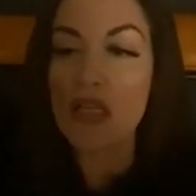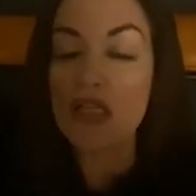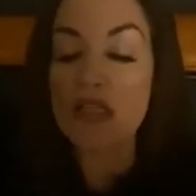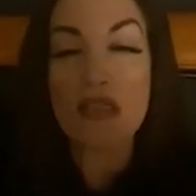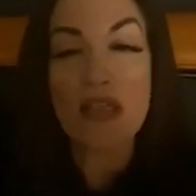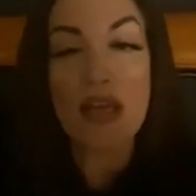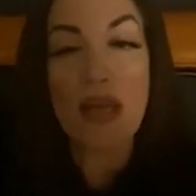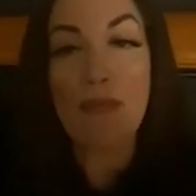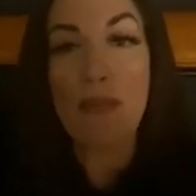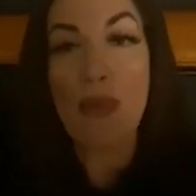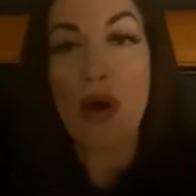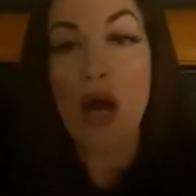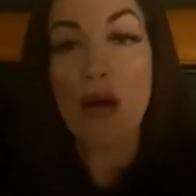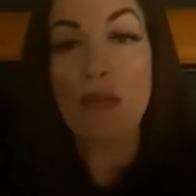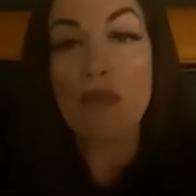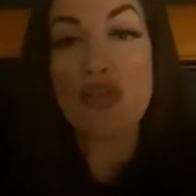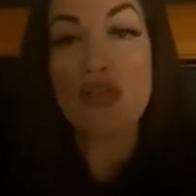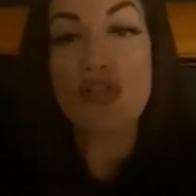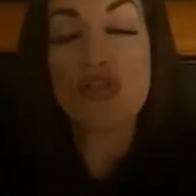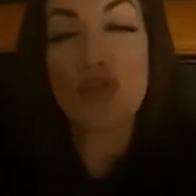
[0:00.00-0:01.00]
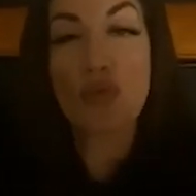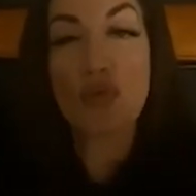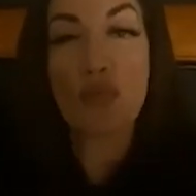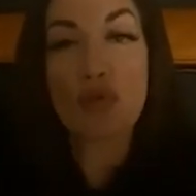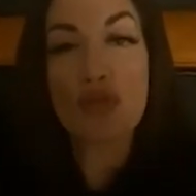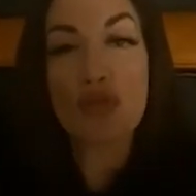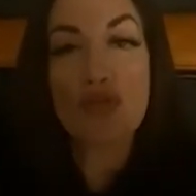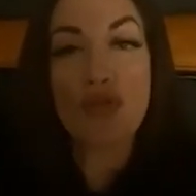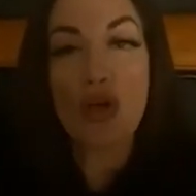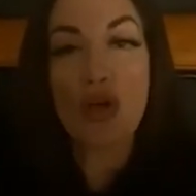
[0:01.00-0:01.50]
Let's say mom is
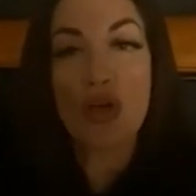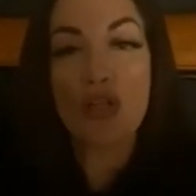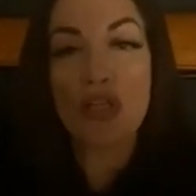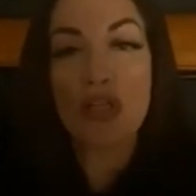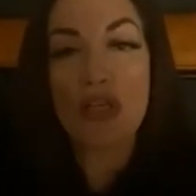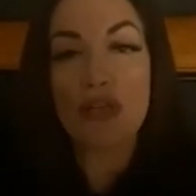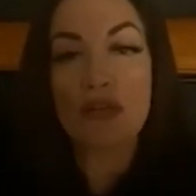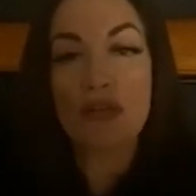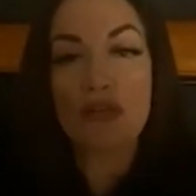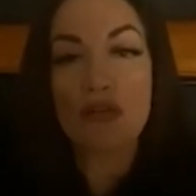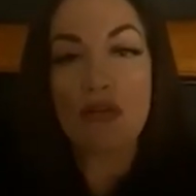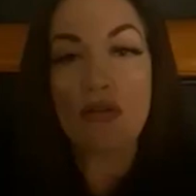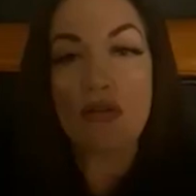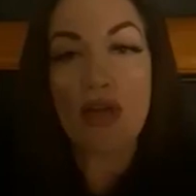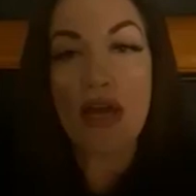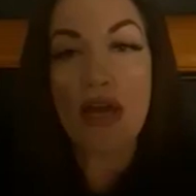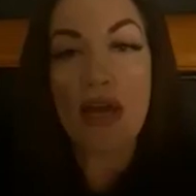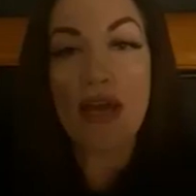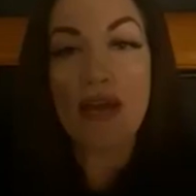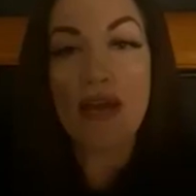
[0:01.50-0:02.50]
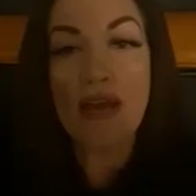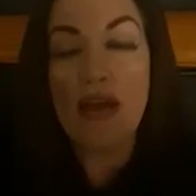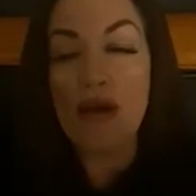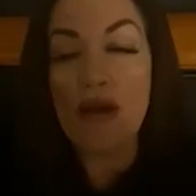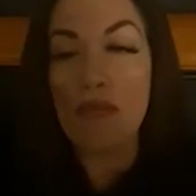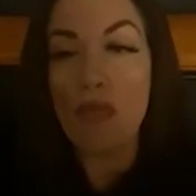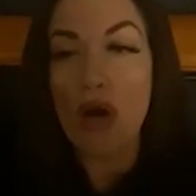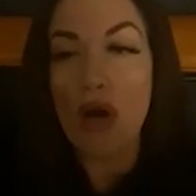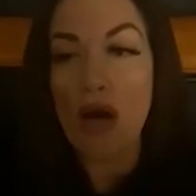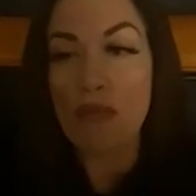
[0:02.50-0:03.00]
super struggling. Okay.
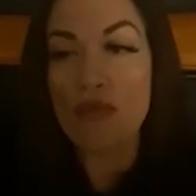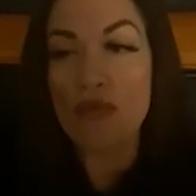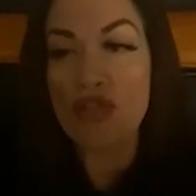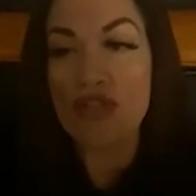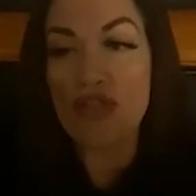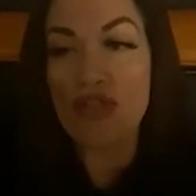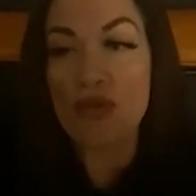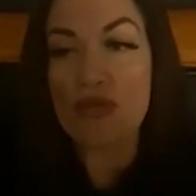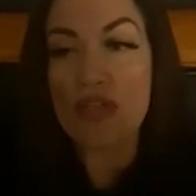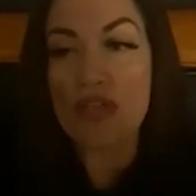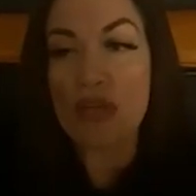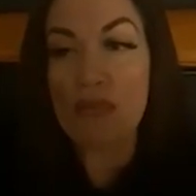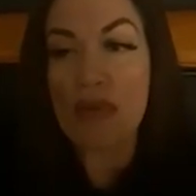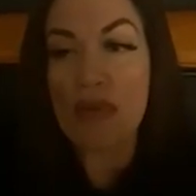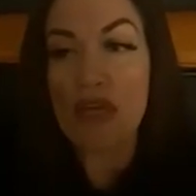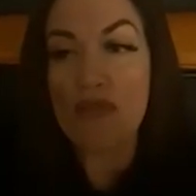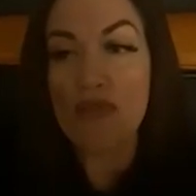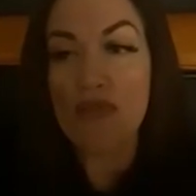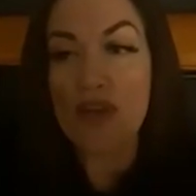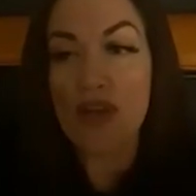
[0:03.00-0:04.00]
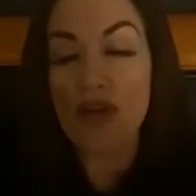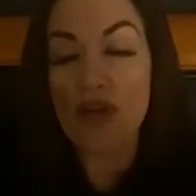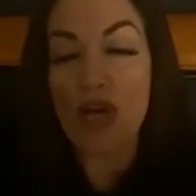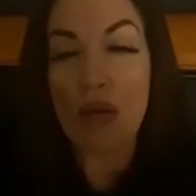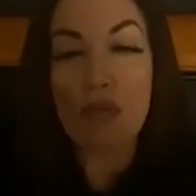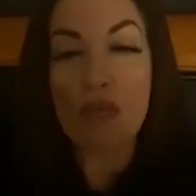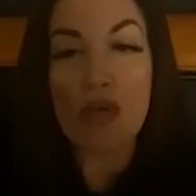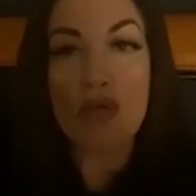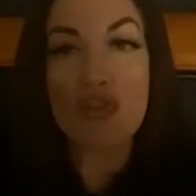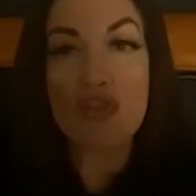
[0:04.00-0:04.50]
Mom is choosing men that
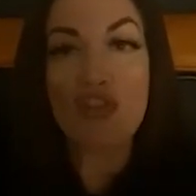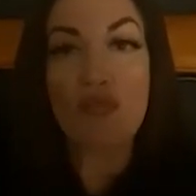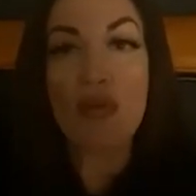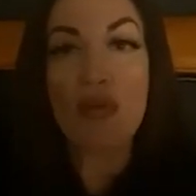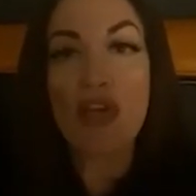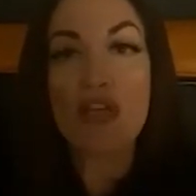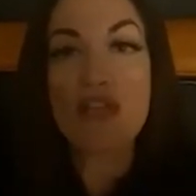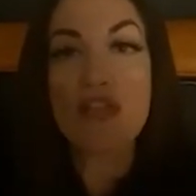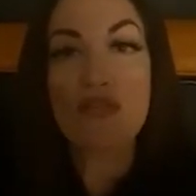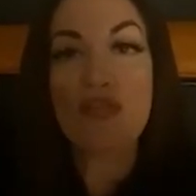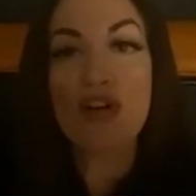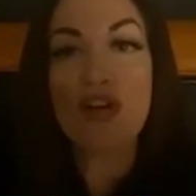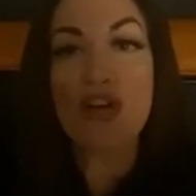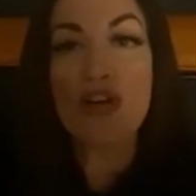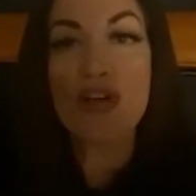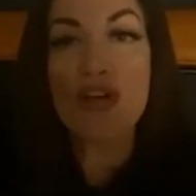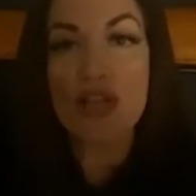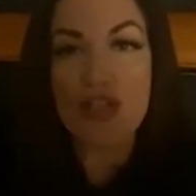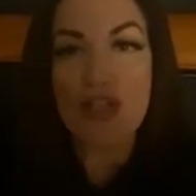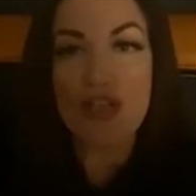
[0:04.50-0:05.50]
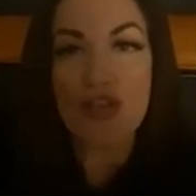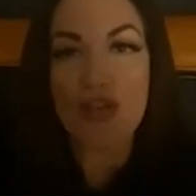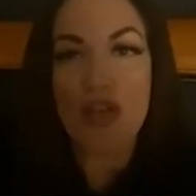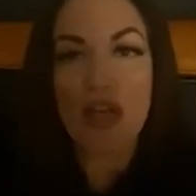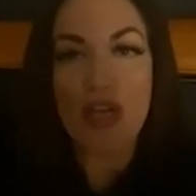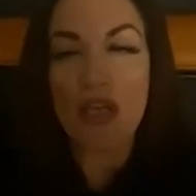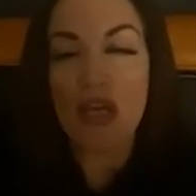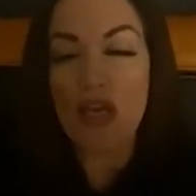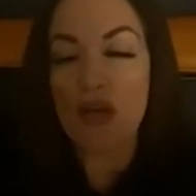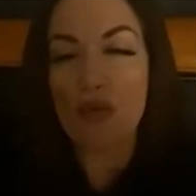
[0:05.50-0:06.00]
are abusive because of her
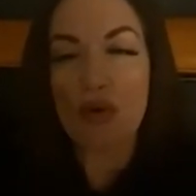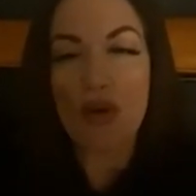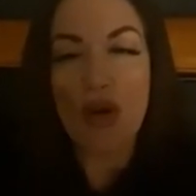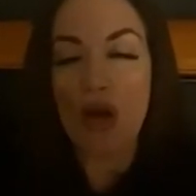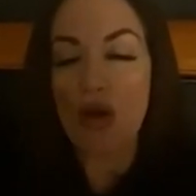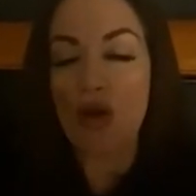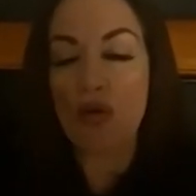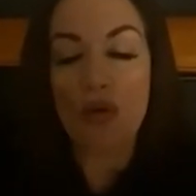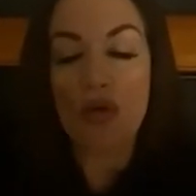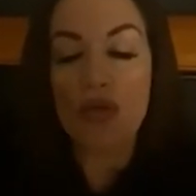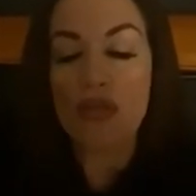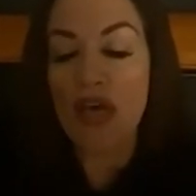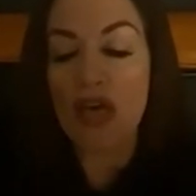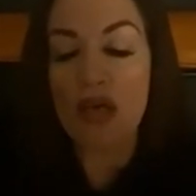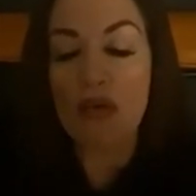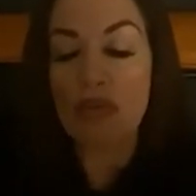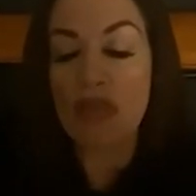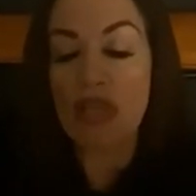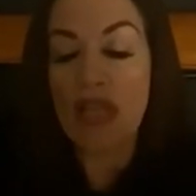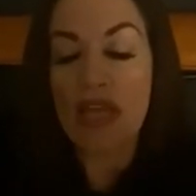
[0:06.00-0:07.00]
history. Again, we're not going down